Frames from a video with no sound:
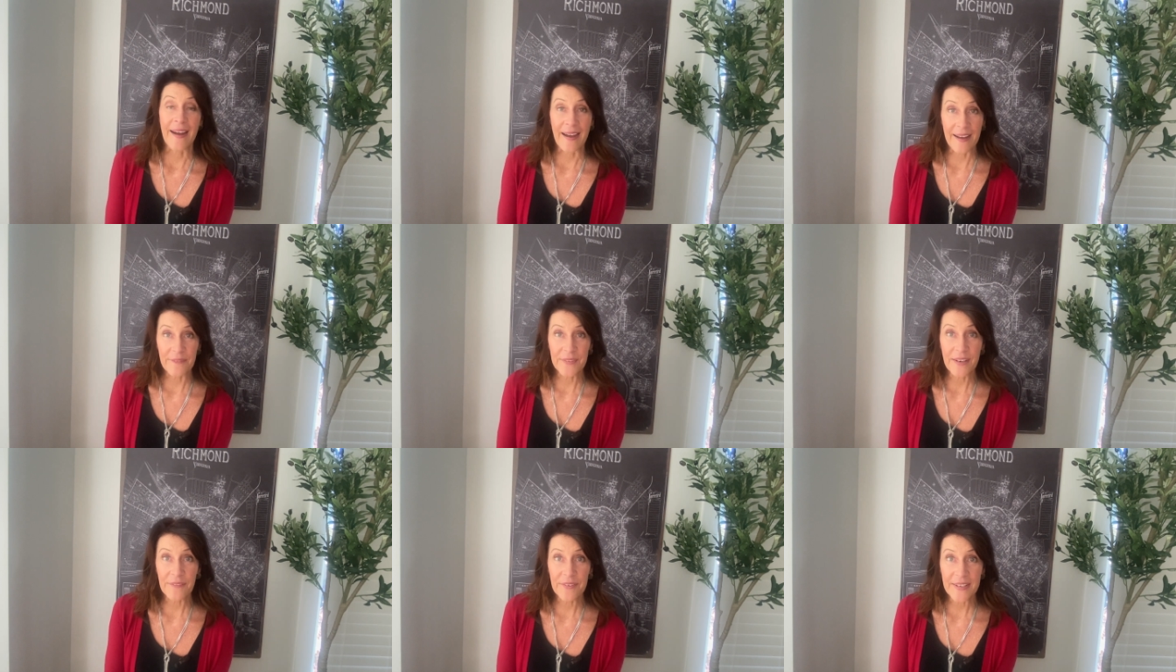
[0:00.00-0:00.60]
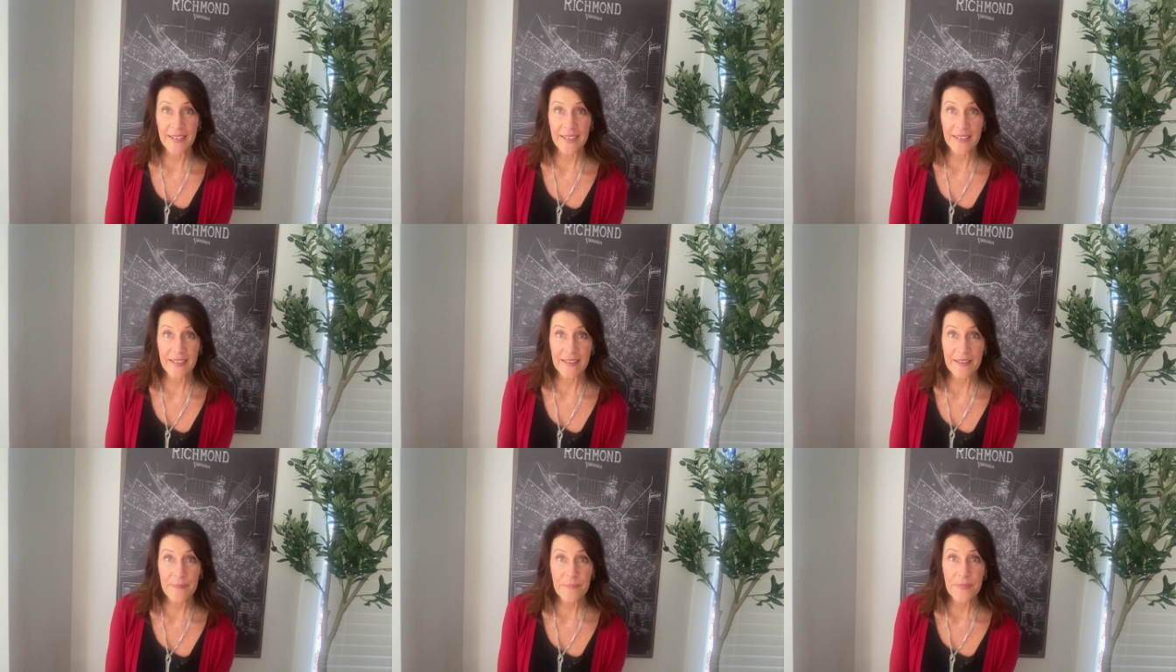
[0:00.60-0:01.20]
I've never
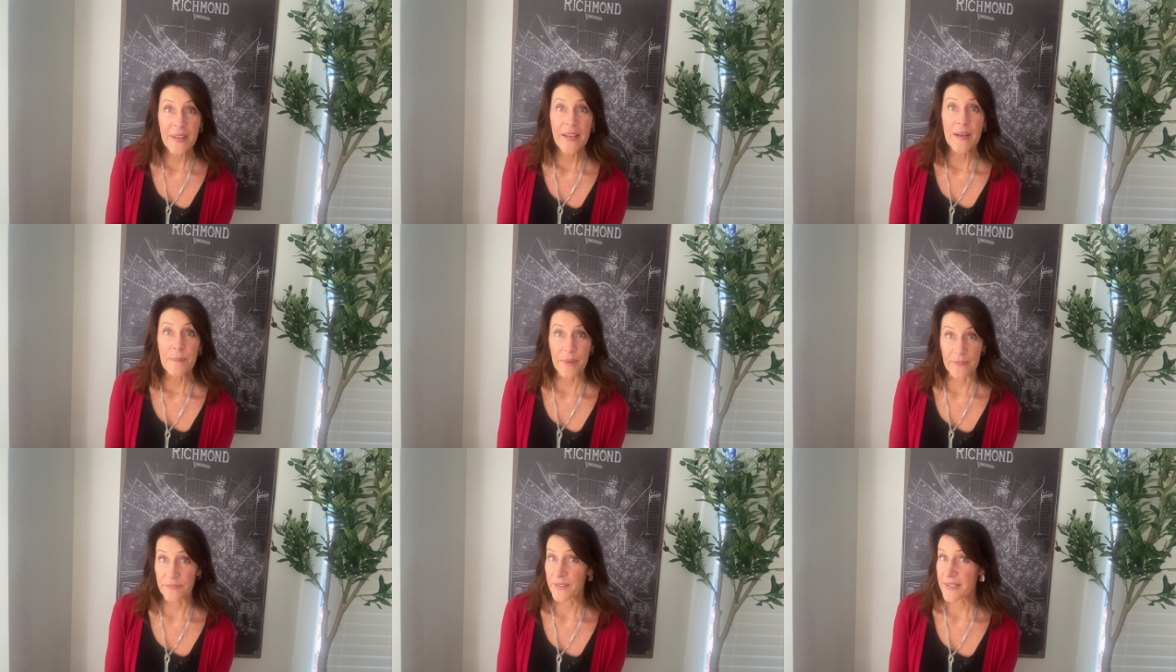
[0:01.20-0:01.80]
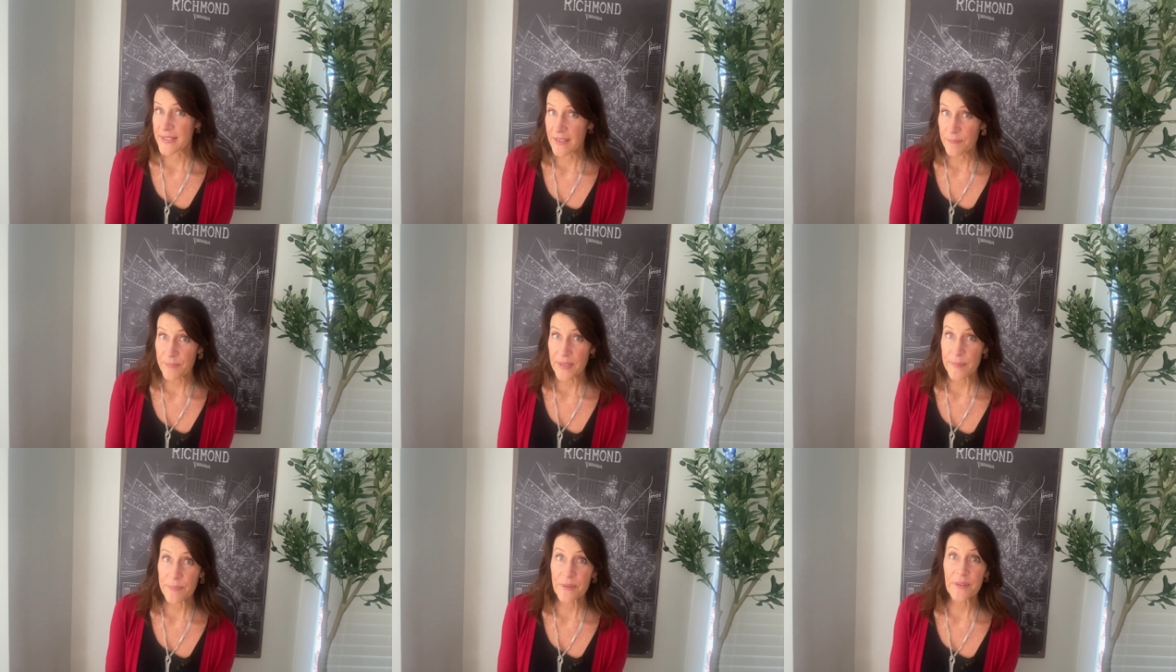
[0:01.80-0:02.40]
needed them, but for some
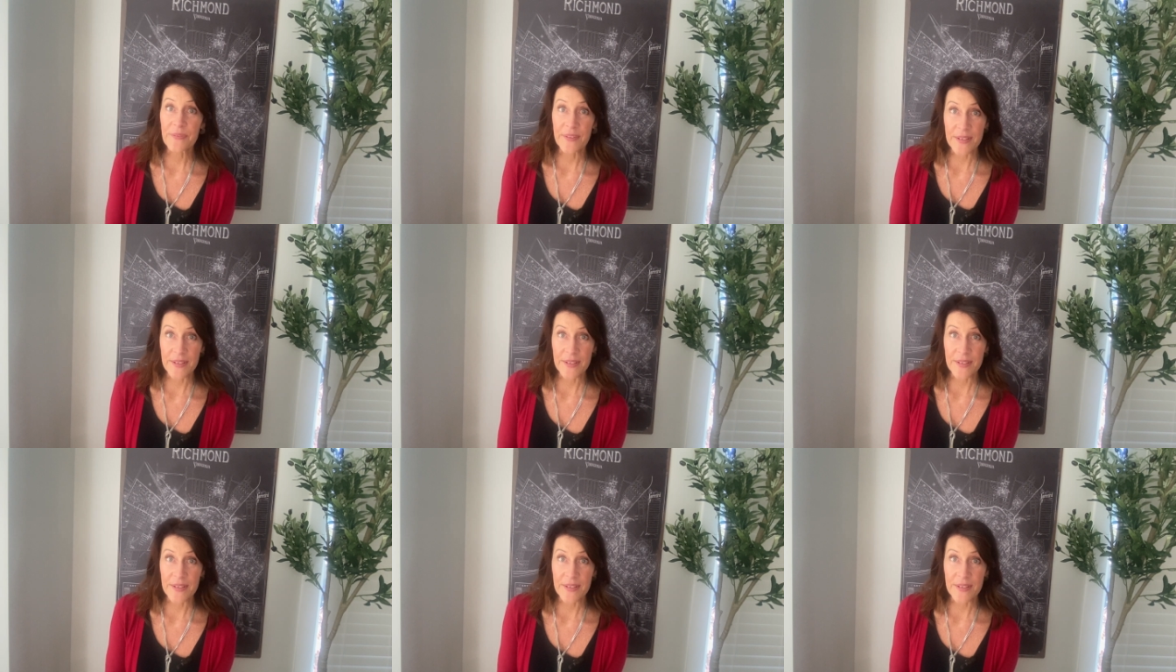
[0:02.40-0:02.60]
people,